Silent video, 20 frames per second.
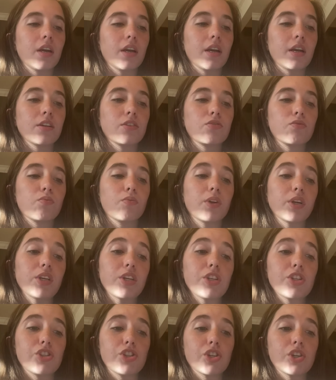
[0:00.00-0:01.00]
it's
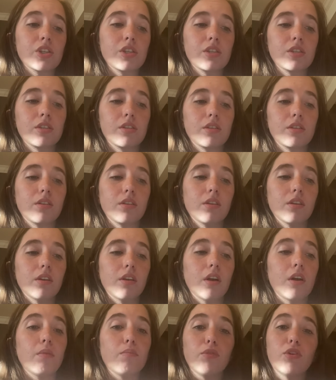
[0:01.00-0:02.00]
really just
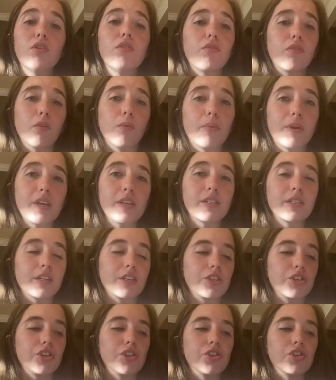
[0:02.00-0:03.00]
a beautiful piece
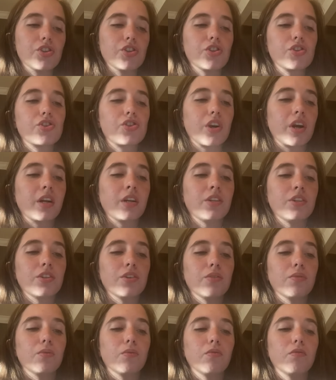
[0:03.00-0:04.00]
that she's just trying
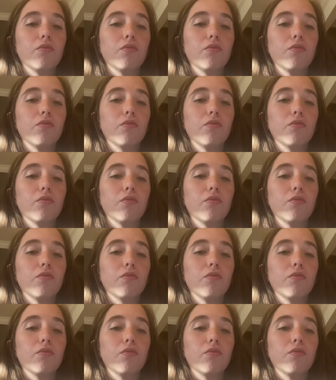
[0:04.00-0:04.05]
to